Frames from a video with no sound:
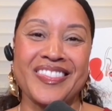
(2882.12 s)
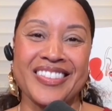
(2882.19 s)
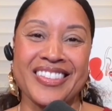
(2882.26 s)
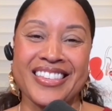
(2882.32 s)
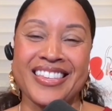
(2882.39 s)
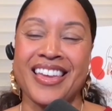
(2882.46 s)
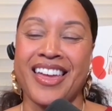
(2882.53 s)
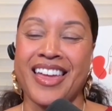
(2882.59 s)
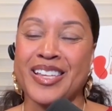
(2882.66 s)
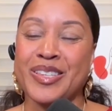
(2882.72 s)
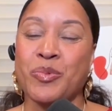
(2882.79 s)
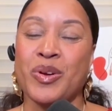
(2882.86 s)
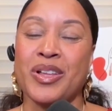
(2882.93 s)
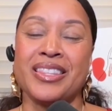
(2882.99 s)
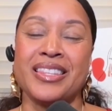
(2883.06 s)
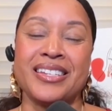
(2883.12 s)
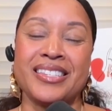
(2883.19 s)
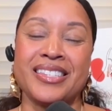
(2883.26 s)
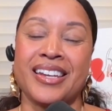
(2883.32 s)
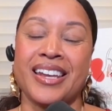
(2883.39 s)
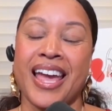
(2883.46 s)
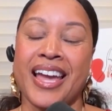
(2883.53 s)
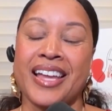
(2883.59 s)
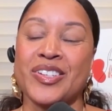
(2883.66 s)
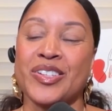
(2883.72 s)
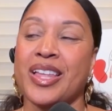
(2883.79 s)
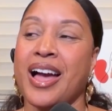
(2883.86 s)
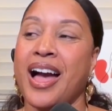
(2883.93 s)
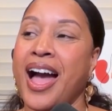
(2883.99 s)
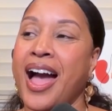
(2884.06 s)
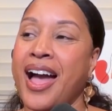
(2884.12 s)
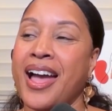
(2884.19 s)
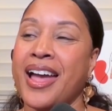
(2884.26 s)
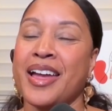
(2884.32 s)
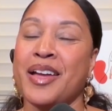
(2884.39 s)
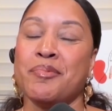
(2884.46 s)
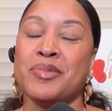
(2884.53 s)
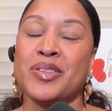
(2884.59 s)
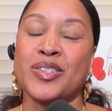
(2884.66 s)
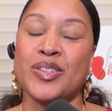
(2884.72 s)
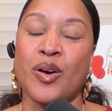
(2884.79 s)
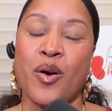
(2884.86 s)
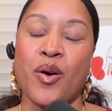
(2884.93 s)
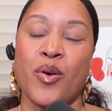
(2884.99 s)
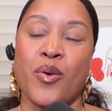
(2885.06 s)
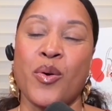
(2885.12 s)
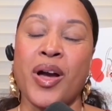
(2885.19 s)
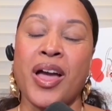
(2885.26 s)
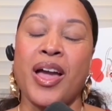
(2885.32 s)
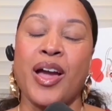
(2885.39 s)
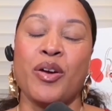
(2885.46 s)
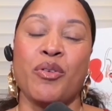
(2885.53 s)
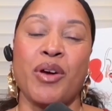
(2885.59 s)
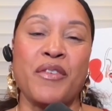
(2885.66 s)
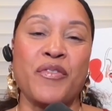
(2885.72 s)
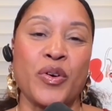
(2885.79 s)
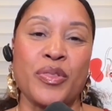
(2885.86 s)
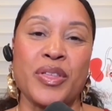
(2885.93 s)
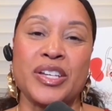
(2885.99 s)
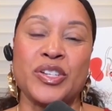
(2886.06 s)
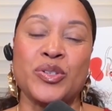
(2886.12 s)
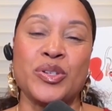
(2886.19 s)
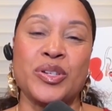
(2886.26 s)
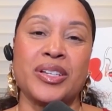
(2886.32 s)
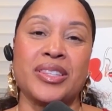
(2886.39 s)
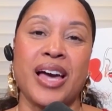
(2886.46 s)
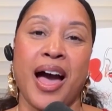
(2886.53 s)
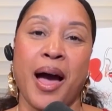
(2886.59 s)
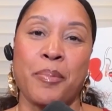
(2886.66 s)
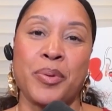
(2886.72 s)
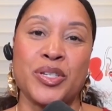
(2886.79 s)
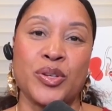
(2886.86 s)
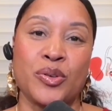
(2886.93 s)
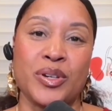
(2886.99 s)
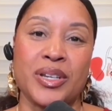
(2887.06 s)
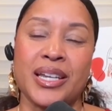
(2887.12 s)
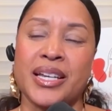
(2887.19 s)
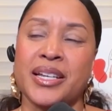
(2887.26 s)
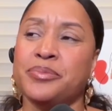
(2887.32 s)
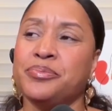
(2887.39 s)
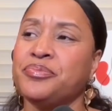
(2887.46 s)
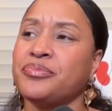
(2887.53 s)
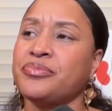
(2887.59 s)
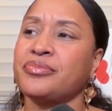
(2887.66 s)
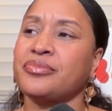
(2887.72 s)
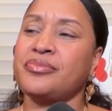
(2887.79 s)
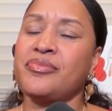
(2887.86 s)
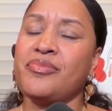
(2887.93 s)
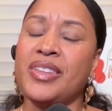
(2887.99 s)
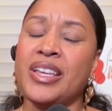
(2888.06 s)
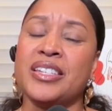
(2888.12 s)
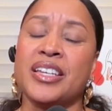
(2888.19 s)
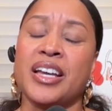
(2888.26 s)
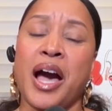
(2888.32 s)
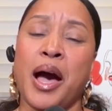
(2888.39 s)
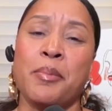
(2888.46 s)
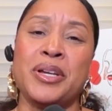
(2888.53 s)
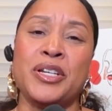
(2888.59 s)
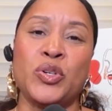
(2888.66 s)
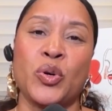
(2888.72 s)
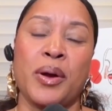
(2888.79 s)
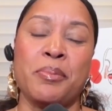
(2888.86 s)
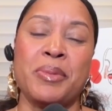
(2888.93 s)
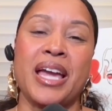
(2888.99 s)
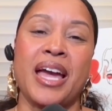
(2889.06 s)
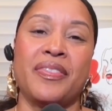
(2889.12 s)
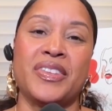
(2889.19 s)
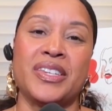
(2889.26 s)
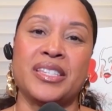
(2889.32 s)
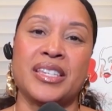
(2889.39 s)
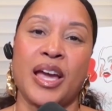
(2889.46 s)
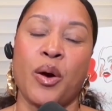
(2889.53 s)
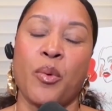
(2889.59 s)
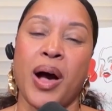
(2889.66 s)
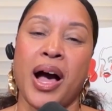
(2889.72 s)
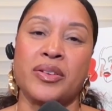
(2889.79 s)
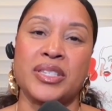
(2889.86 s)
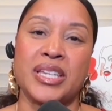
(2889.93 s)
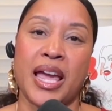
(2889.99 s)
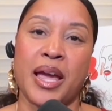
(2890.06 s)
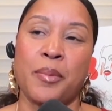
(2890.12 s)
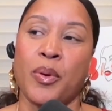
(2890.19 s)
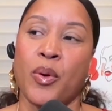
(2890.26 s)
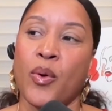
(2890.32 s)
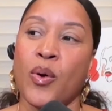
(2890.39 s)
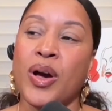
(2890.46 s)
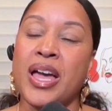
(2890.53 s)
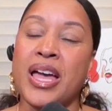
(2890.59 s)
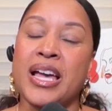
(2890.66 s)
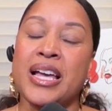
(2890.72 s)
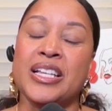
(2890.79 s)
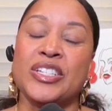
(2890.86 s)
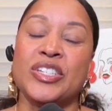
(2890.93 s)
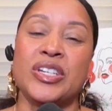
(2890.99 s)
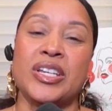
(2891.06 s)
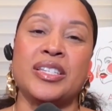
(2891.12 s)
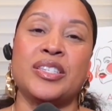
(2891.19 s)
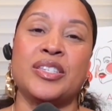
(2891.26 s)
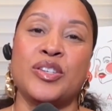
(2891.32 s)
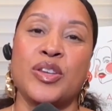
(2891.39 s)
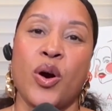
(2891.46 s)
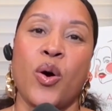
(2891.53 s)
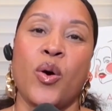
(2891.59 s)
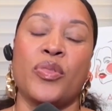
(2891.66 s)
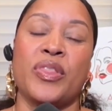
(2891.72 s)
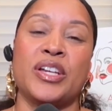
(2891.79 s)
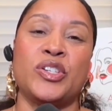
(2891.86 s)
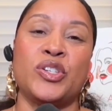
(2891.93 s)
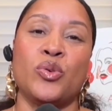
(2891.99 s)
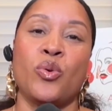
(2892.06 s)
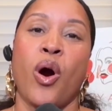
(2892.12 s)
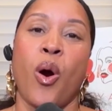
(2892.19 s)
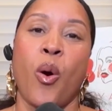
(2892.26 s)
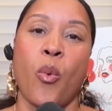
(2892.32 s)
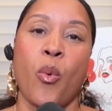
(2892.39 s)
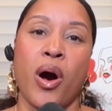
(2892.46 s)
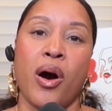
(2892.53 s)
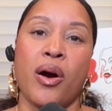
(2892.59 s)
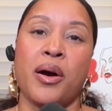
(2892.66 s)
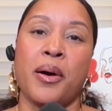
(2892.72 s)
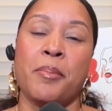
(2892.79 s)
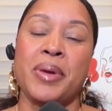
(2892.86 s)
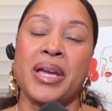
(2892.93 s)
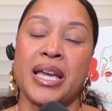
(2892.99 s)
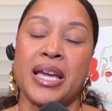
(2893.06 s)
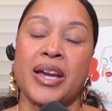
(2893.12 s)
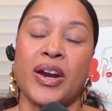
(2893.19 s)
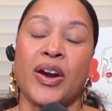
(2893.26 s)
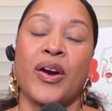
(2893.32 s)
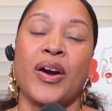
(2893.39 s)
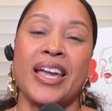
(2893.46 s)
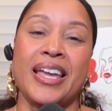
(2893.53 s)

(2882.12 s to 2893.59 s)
Yes. Well, listen, Angela, I am so grateful that you took the opportunity to come and join me at the Stay a While table. Just know that you are welcome here